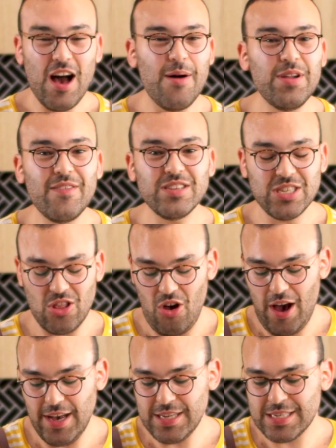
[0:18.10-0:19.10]
I'm going to have a
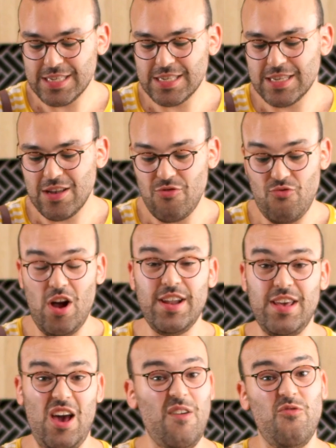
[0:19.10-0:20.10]
slice right
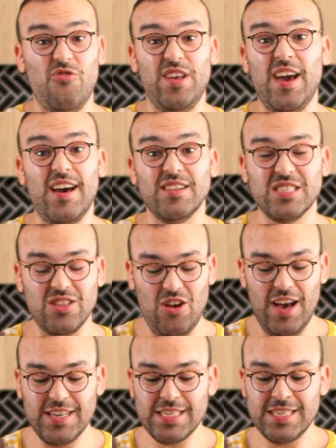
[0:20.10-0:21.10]
now. I've already had a
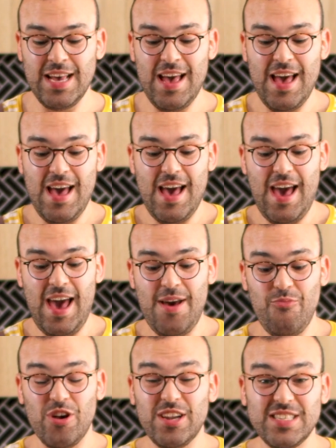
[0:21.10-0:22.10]
slice
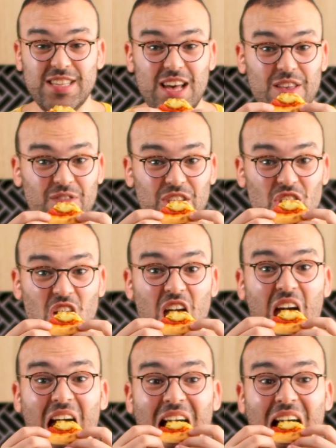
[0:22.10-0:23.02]
and we're going to start the video.